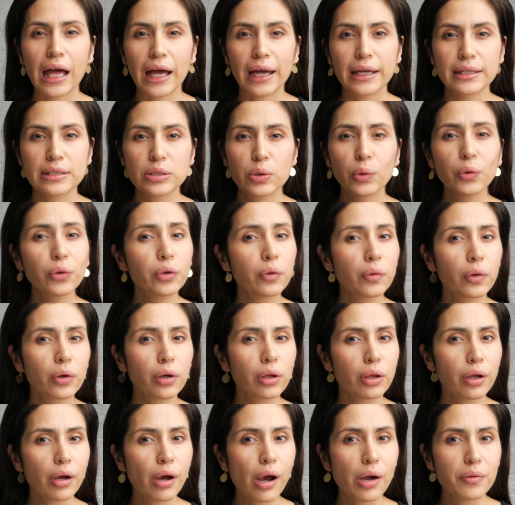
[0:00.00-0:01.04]
I told you
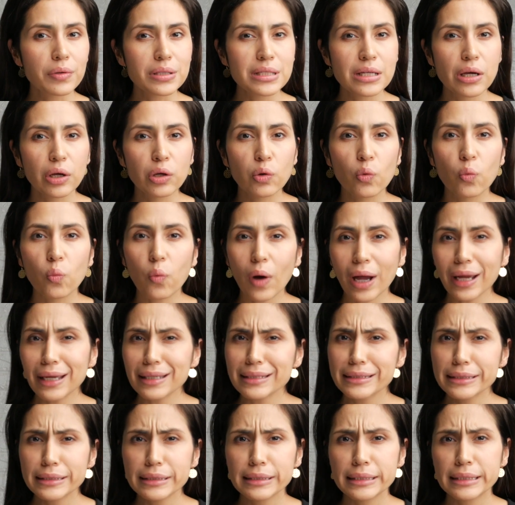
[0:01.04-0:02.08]
earlier I would tell you why I
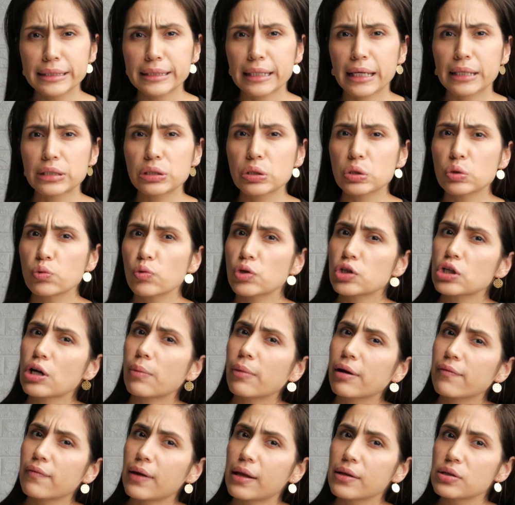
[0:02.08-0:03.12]
didn't decide to switch out
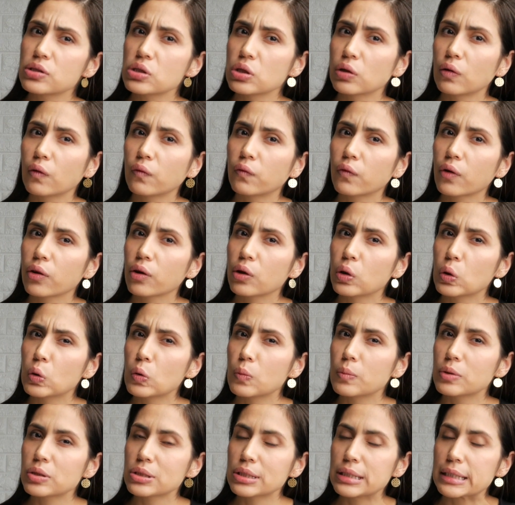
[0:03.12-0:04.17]
my Valentino for the new
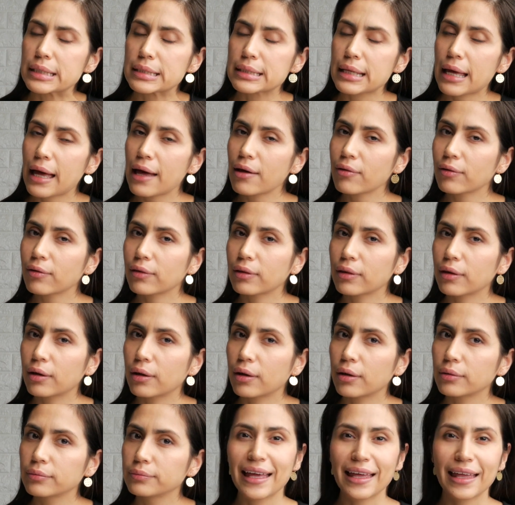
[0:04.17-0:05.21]
machines out there.
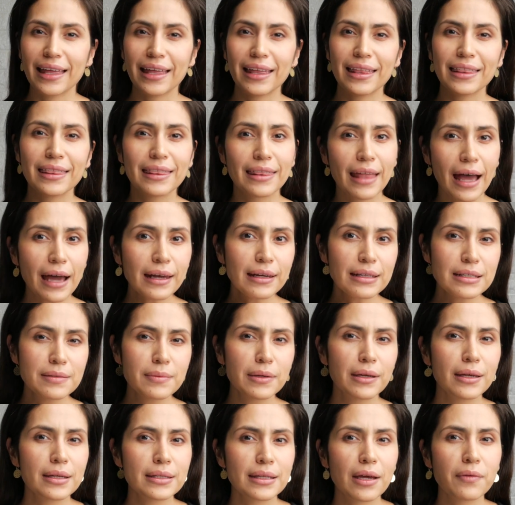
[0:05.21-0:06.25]
And that is
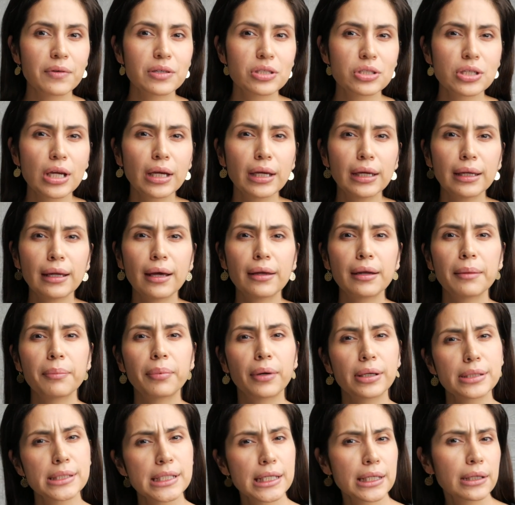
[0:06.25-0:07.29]
because I was checking out a
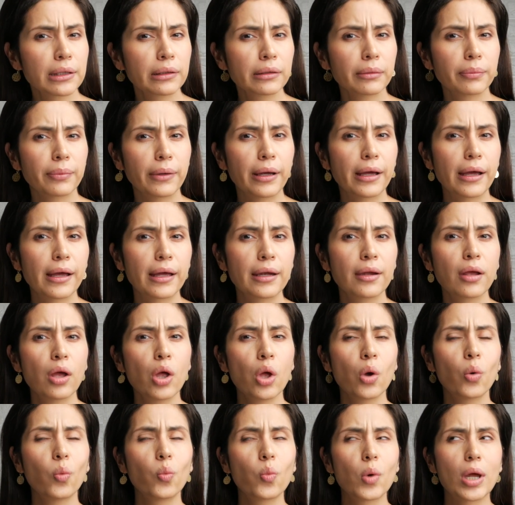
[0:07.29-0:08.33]
particular brand
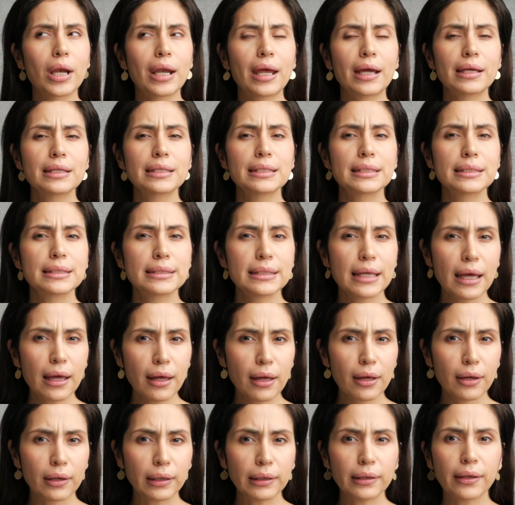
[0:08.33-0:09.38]
when I
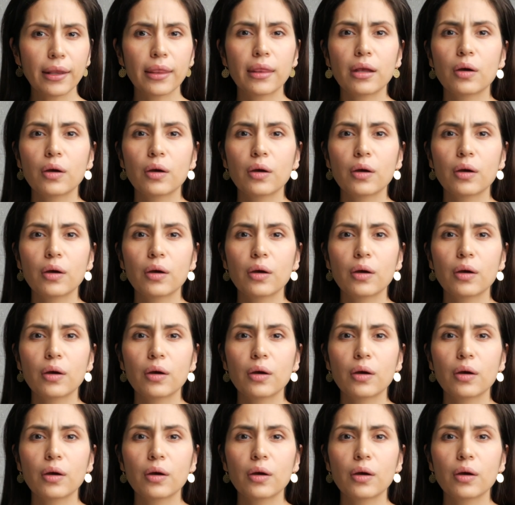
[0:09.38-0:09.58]
saw there